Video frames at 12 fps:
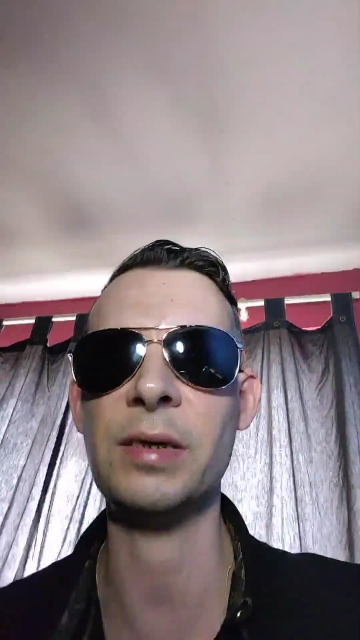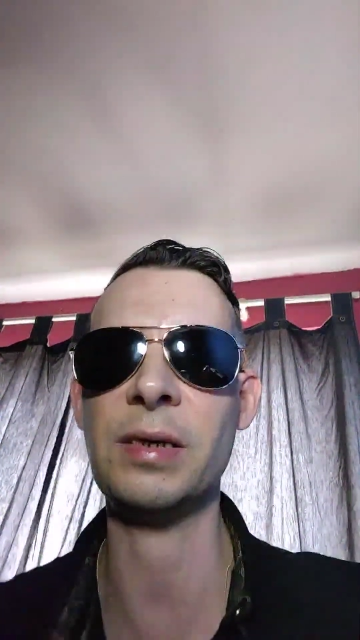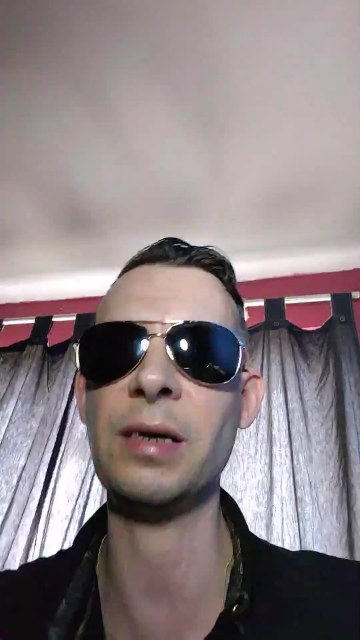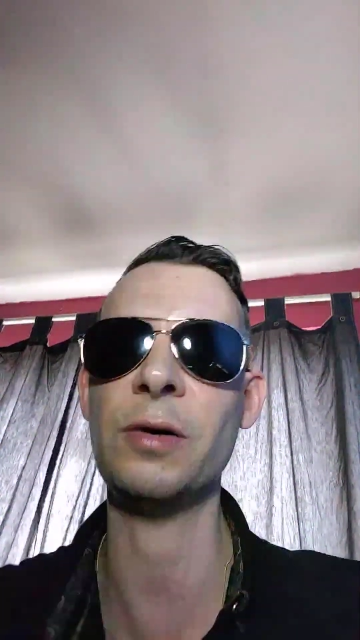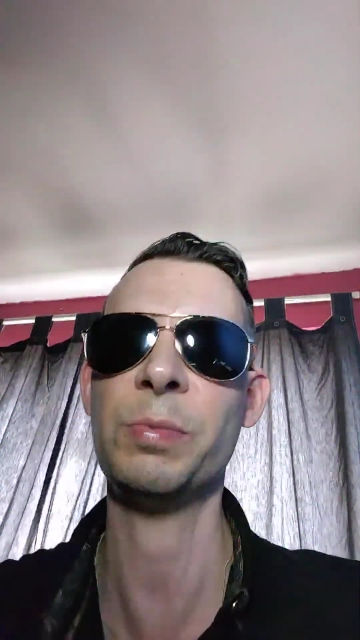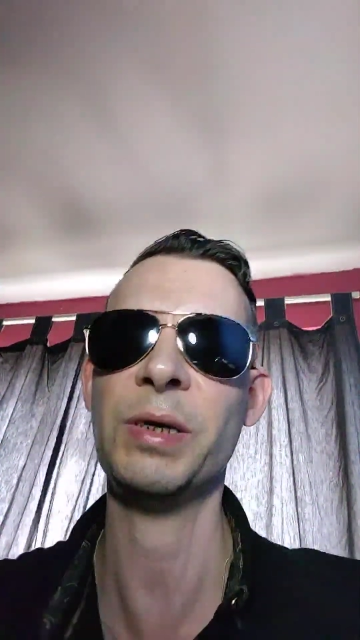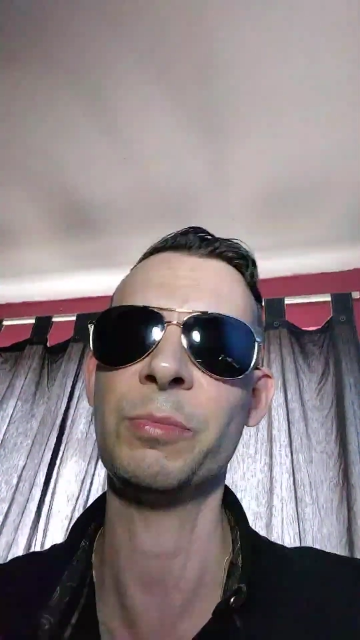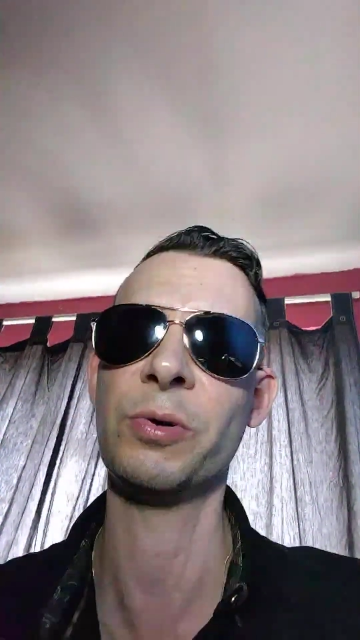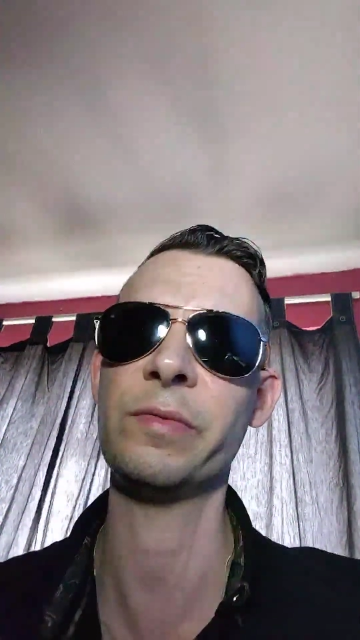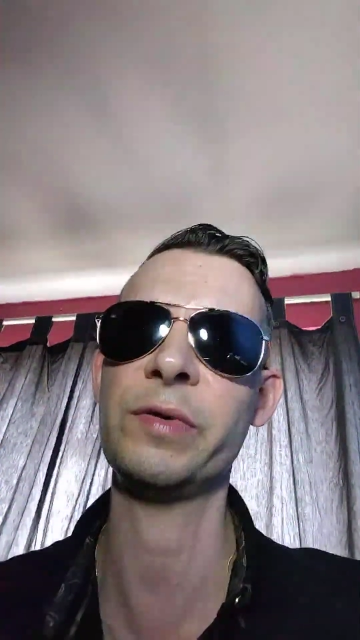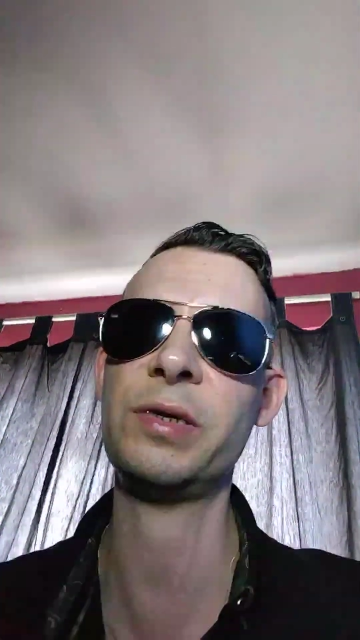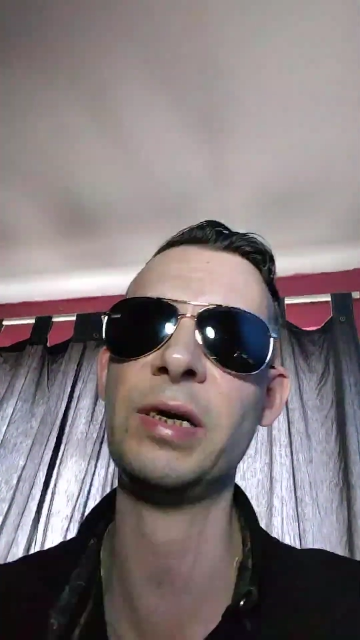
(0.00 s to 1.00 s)
It's a little bit
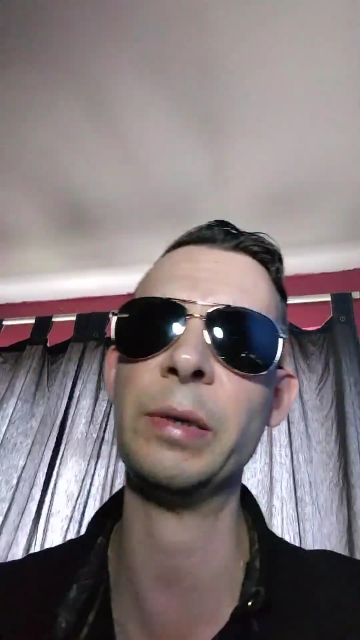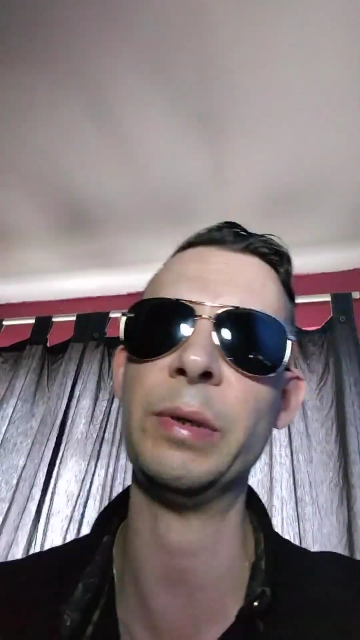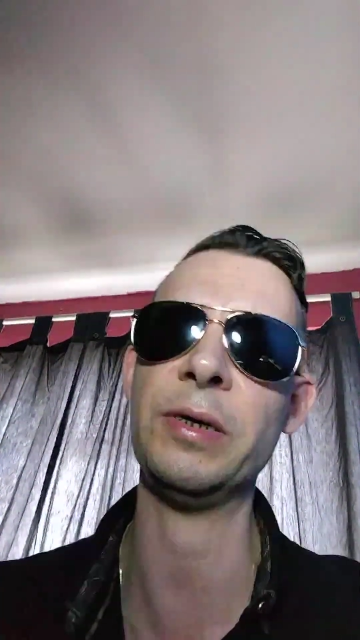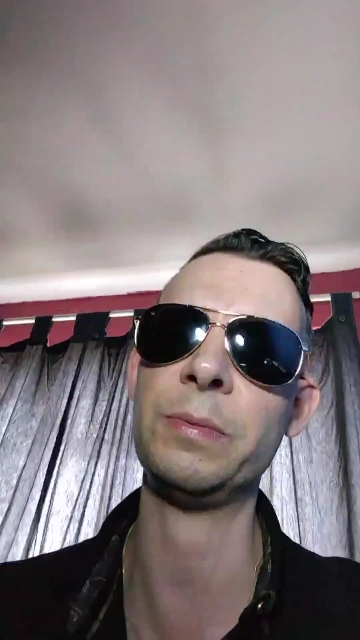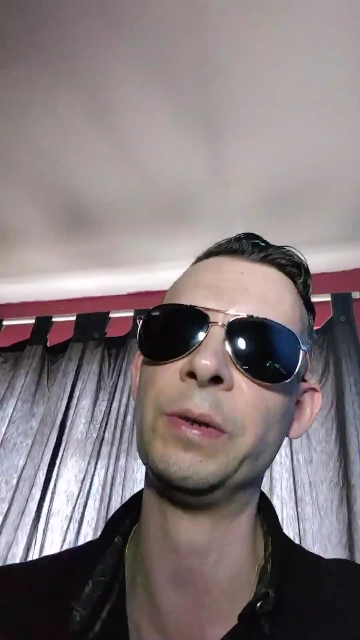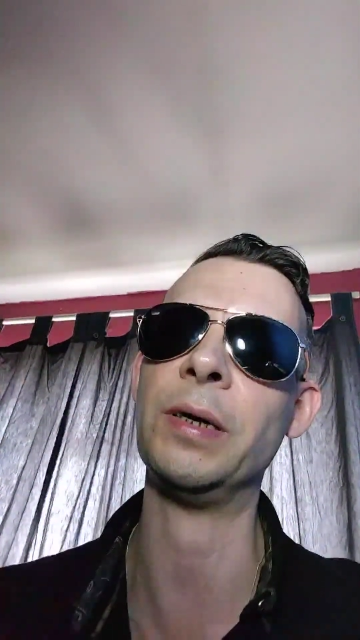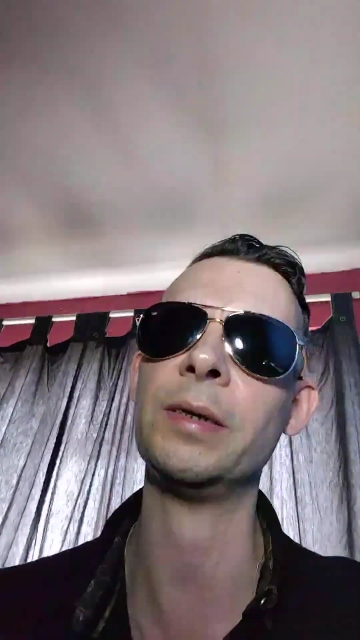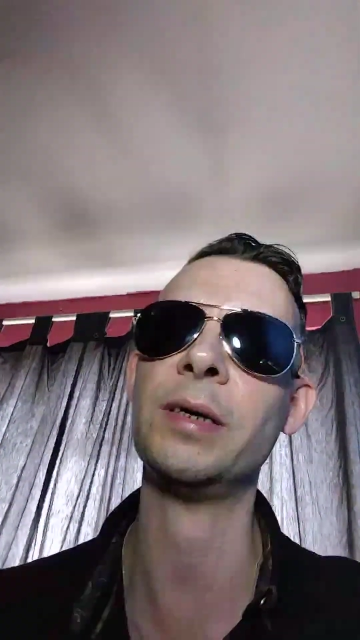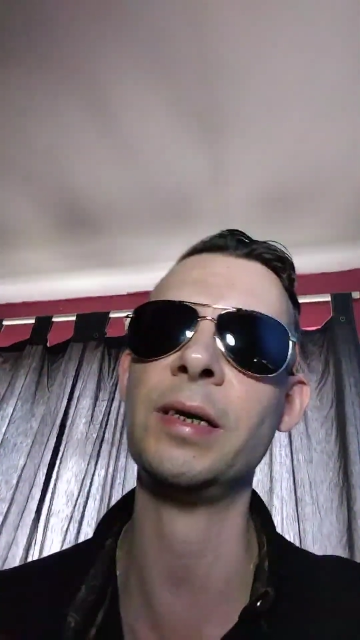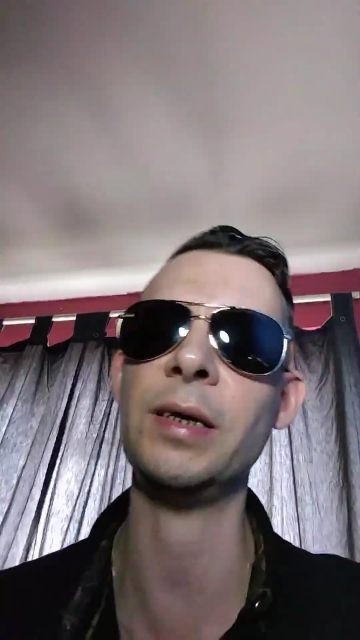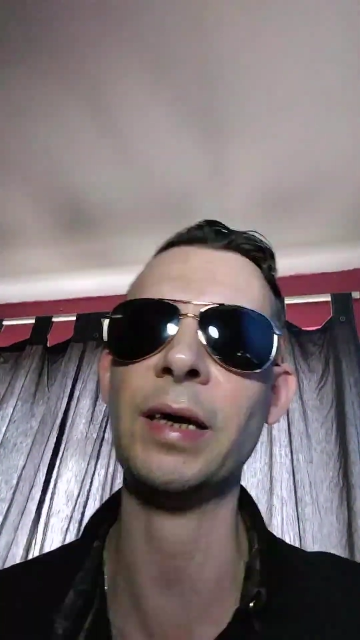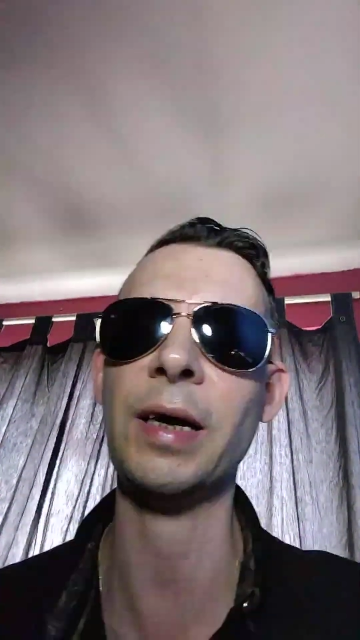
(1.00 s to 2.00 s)
more of a serious part
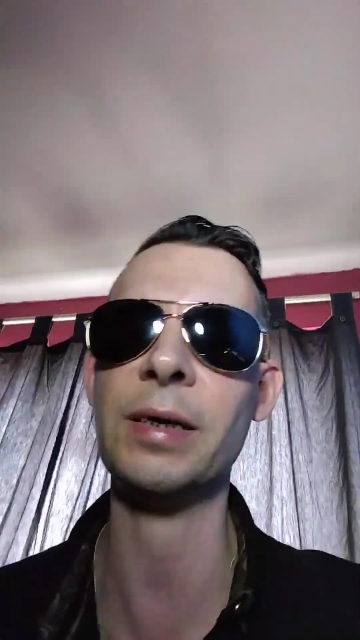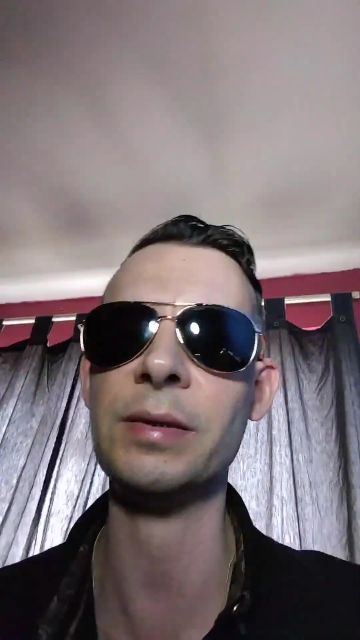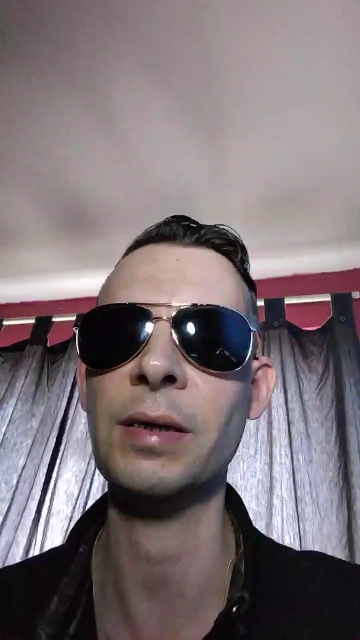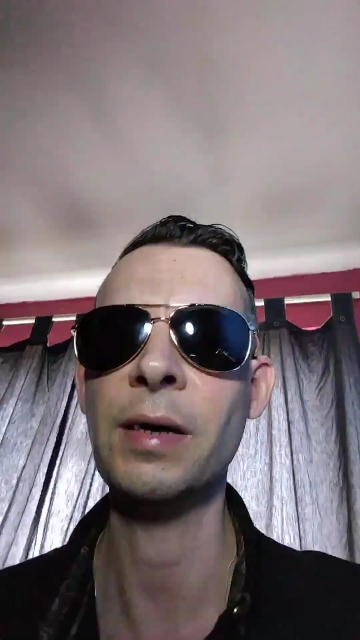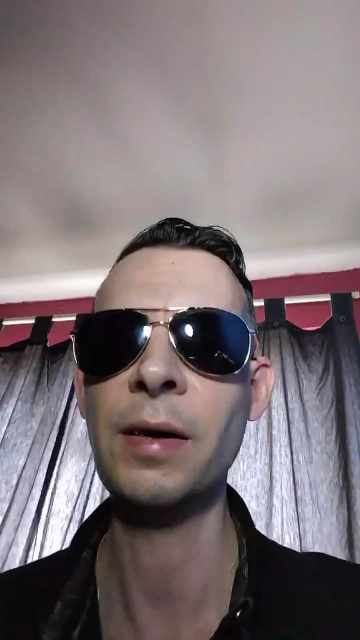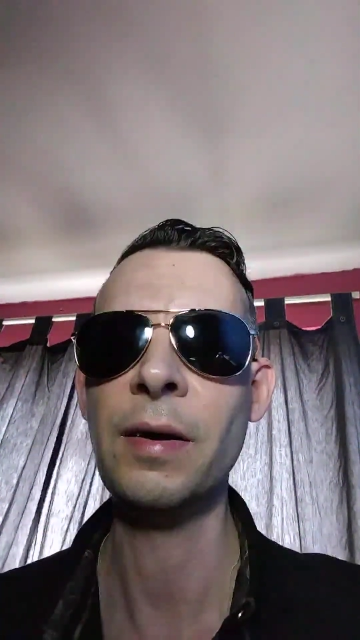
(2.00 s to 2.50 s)
that he has,